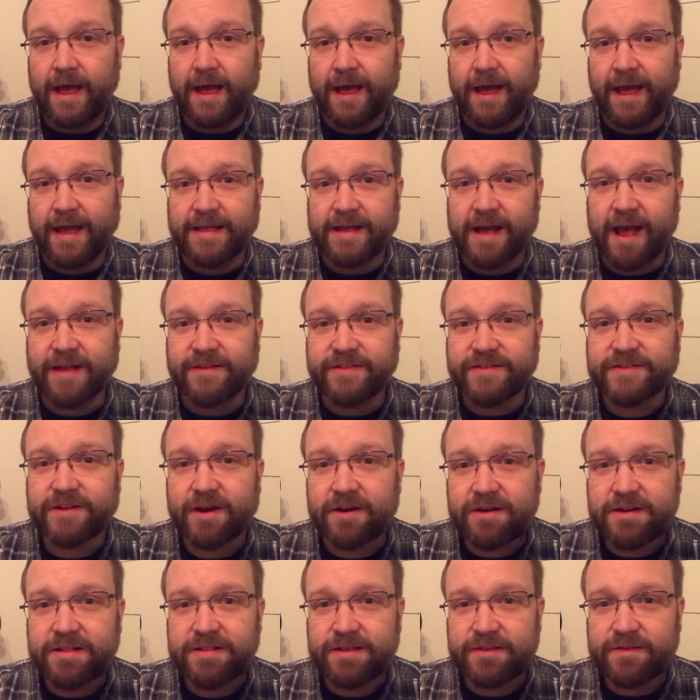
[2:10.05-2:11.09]
I
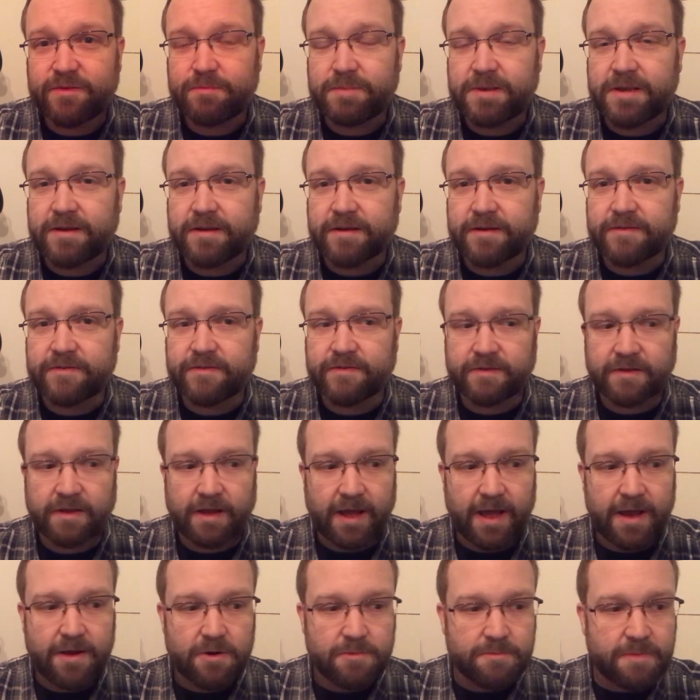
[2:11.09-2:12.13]
started this because
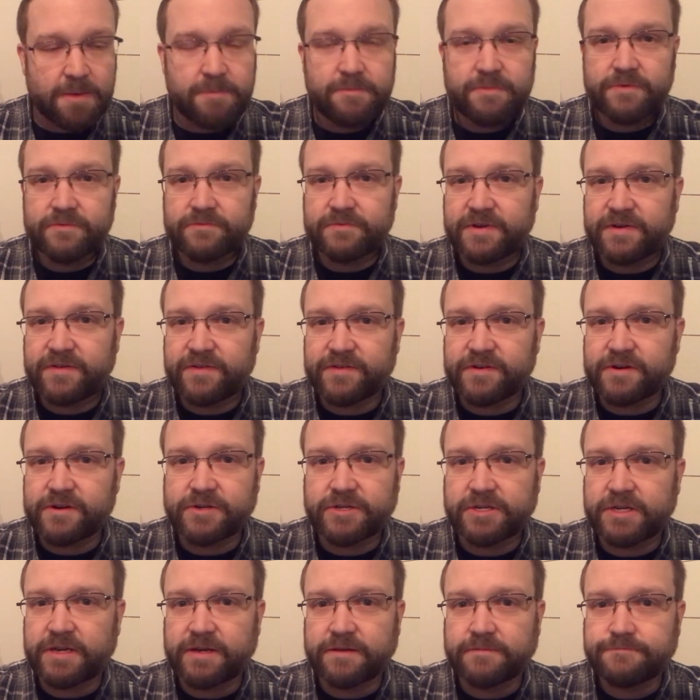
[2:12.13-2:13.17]
I remember
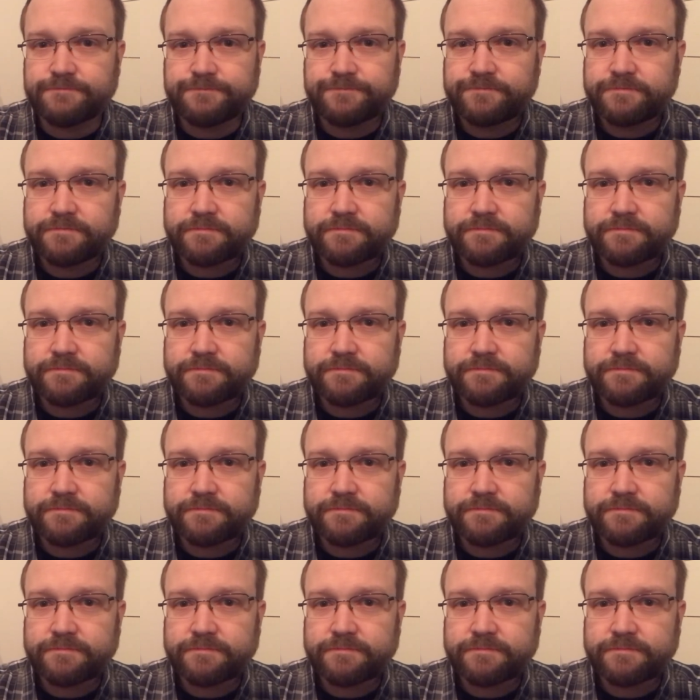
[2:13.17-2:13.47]
researching